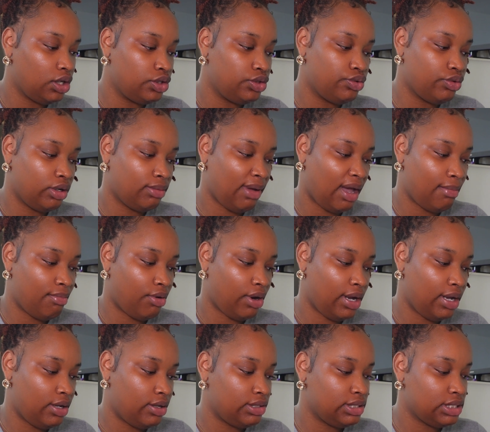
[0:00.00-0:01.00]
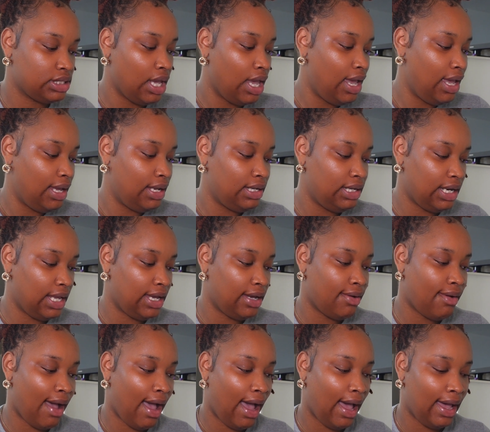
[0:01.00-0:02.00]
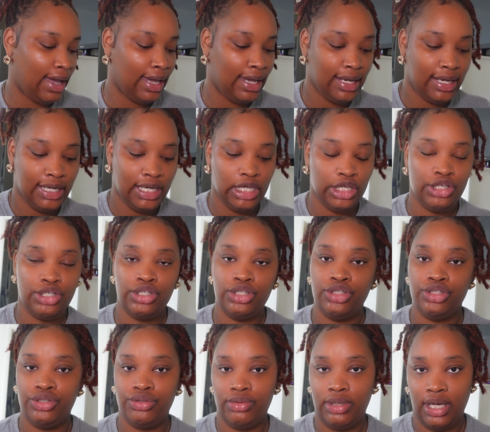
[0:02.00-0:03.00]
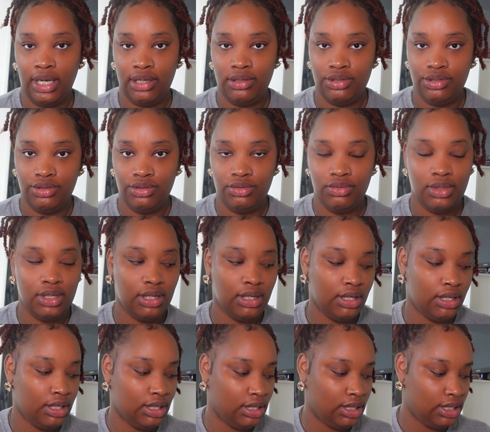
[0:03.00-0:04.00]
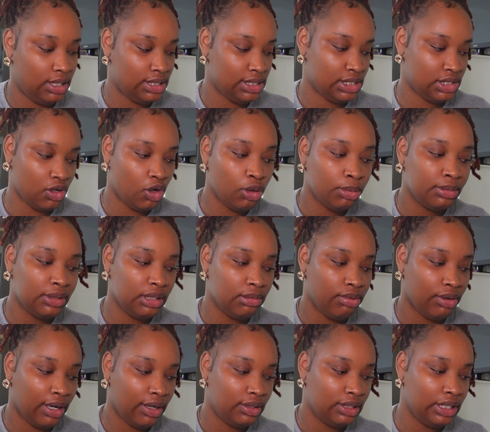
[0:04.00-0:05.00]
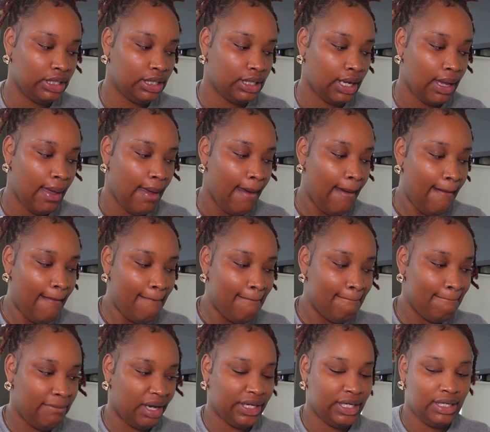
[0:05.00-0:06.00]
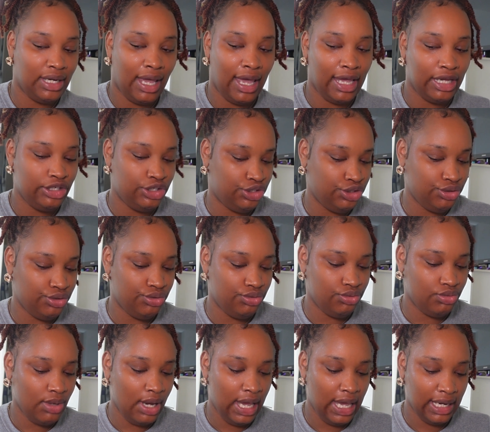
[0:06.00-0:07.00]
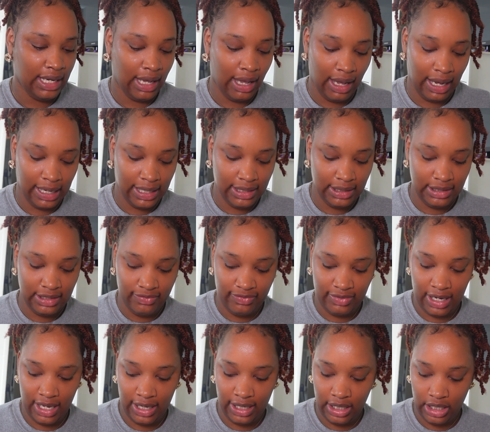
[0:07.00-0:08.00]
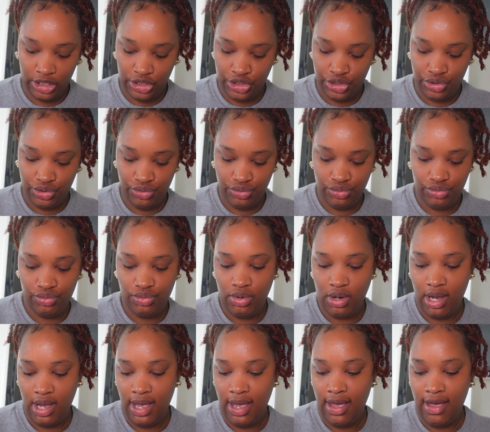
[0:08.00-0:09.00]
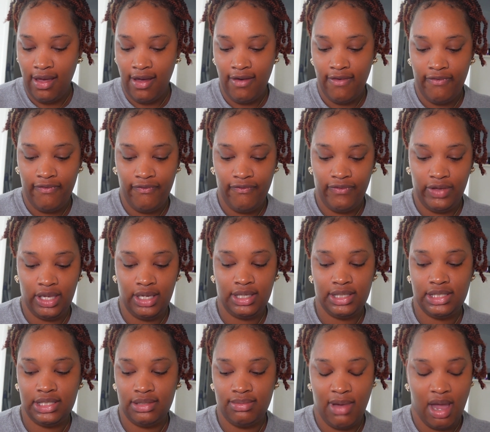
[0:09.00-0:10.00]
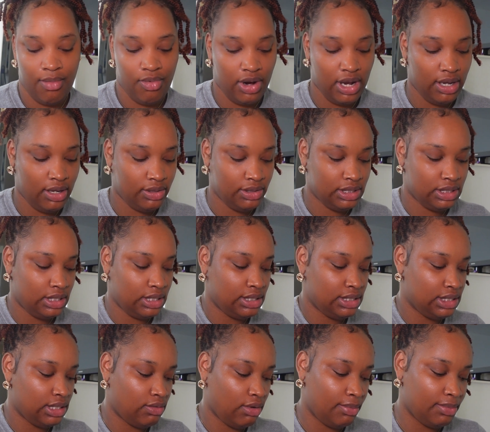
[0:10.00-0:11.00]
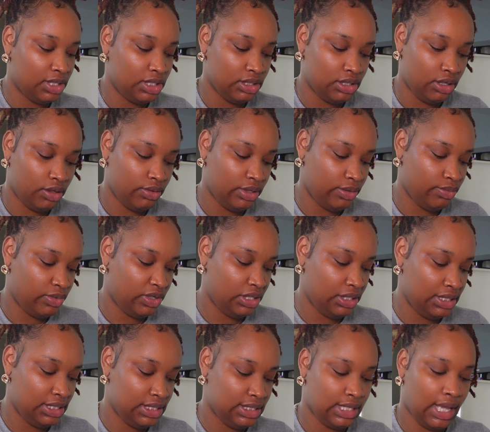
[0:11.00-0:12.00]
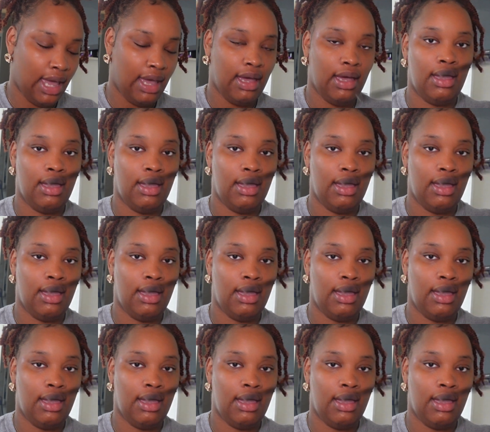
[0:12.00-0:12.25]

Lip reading: doing my brows. Now, I do not do a sculpted brow look, but I do kind of like to fix my brows. So I'm going to go in with this